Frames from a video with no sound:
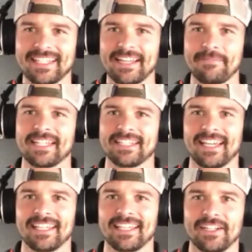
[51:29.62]
mean, it's
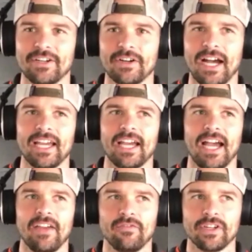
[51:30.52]
like,
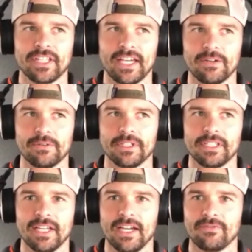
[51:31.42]
I felt that when
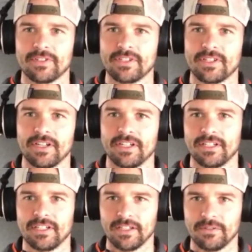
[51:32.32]
I first started
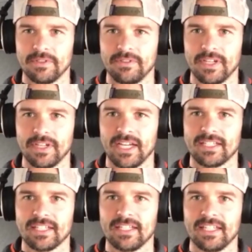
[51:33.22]
talking with you guys,
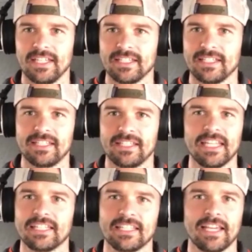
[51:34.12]
and it's
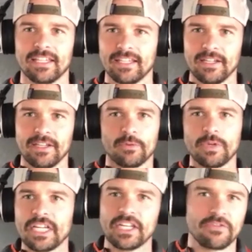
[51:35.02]
like
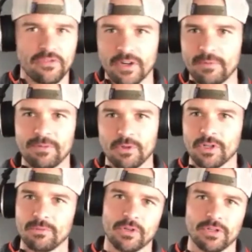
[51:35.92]
reconfirming it more
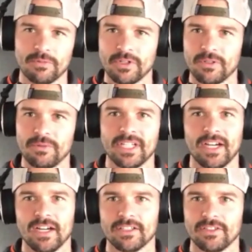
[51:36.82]
and more the more that we
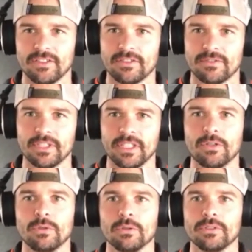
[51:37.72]
talk. So it's really
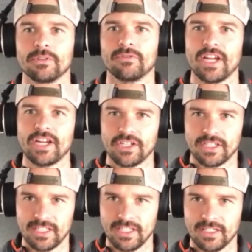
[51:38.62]
cool and refreshing
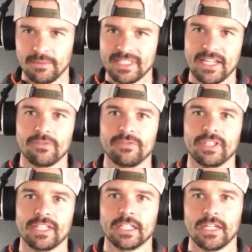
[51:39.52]
to hear, because I don't feel
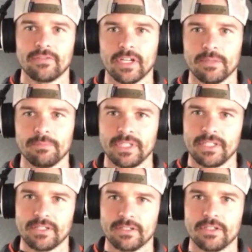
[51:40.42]
like a lot of
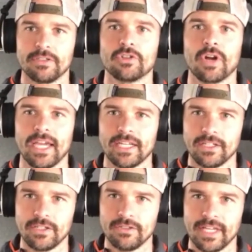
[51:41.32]
companies are trying to
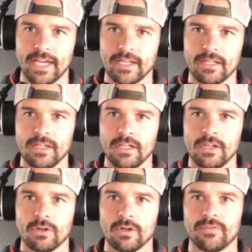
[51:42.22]
do that,
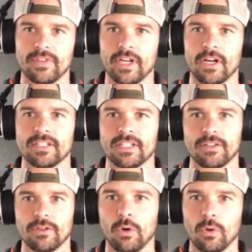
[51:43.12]
or if they are, it's not
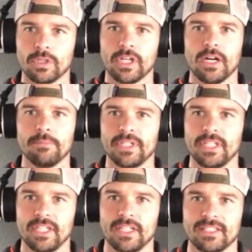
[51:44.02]
the whole
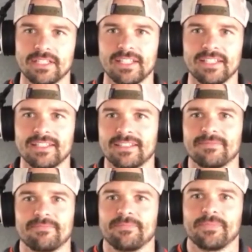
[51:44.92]
company, and it's
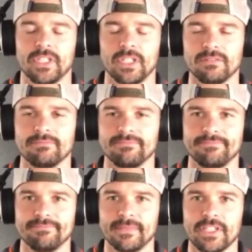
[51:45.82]

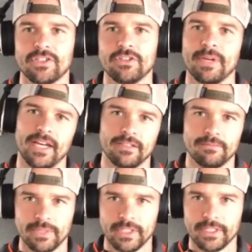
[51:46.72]
it's too bad. But